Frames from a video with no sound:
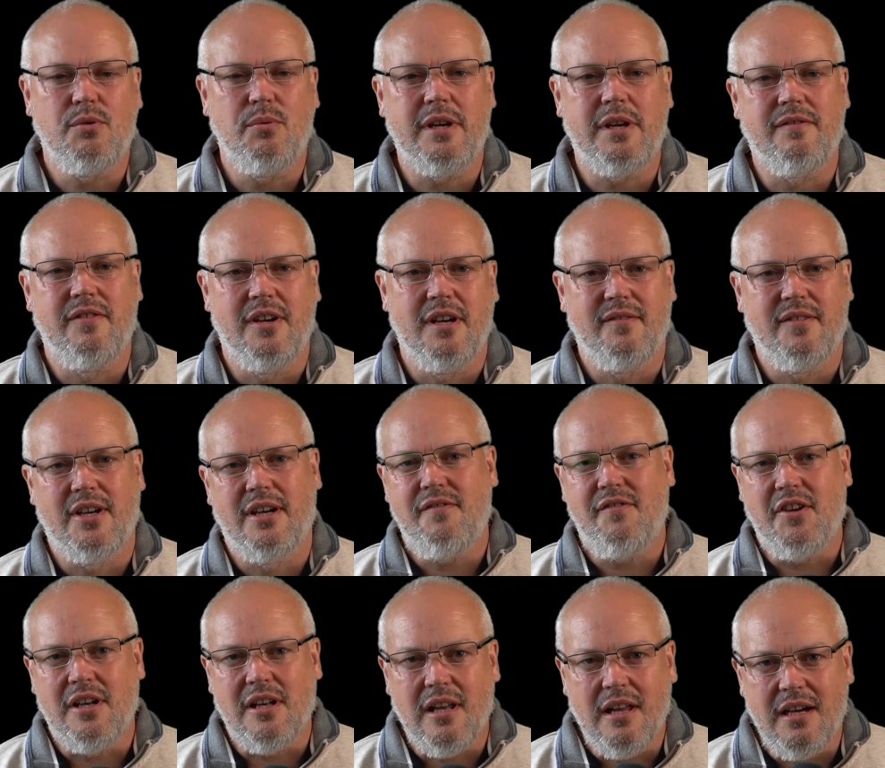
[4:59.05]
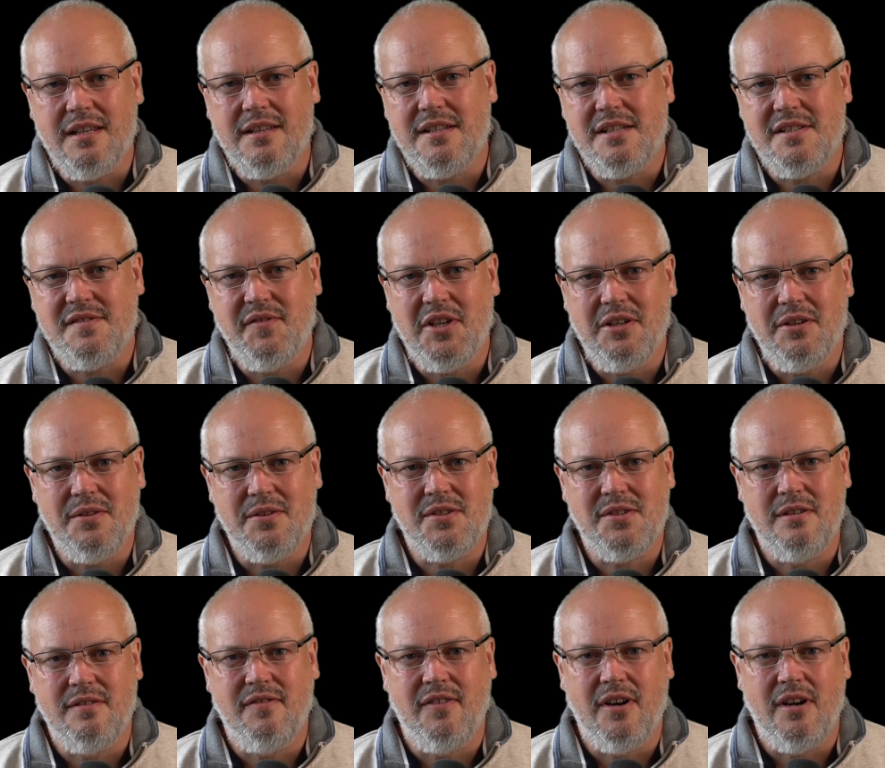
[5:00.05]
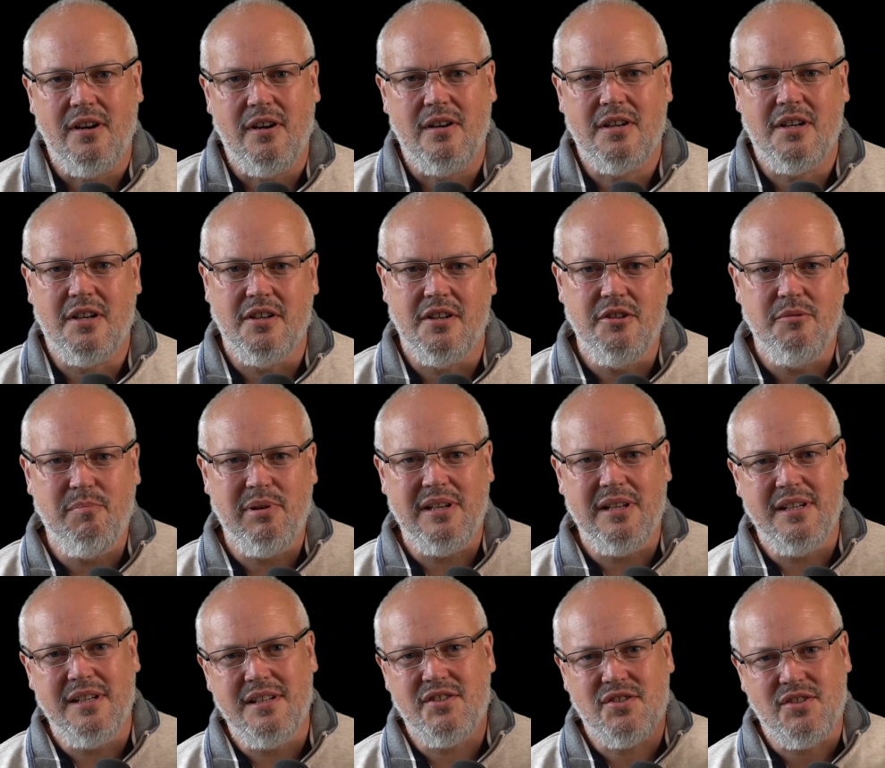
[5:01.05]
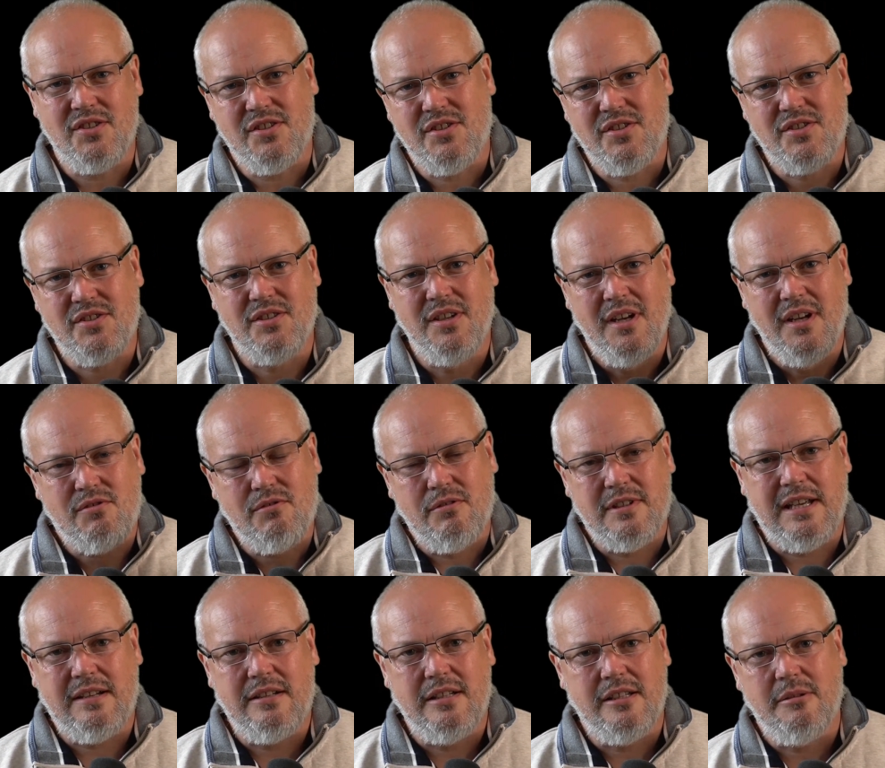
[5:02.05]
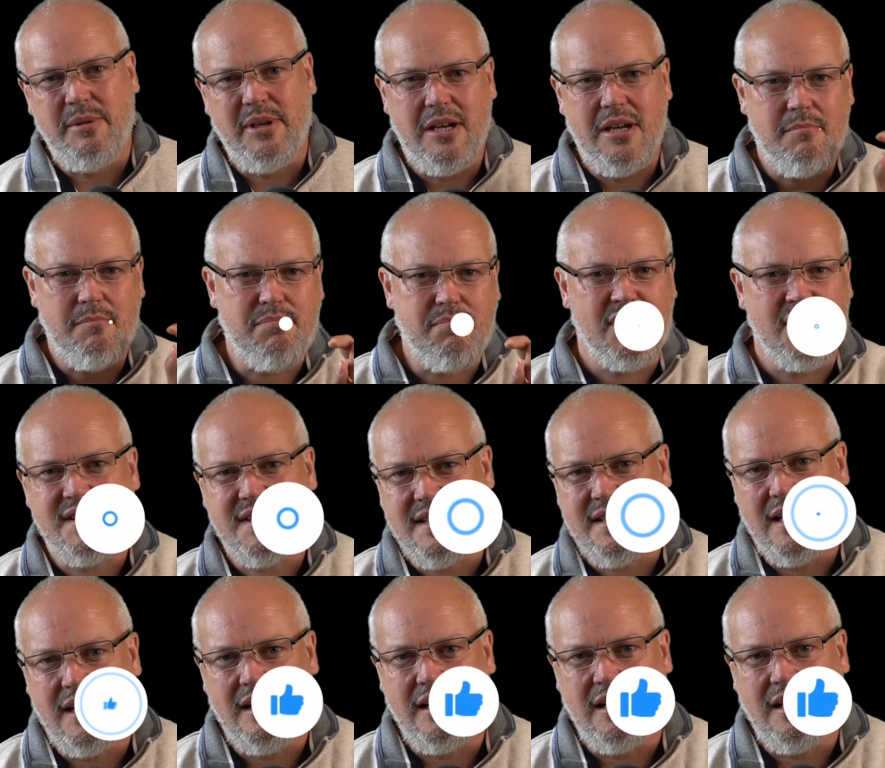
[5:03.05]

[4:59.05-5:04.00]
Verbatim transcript: quick favor, if you like this video so far, can you please just scroll down a little bit, press that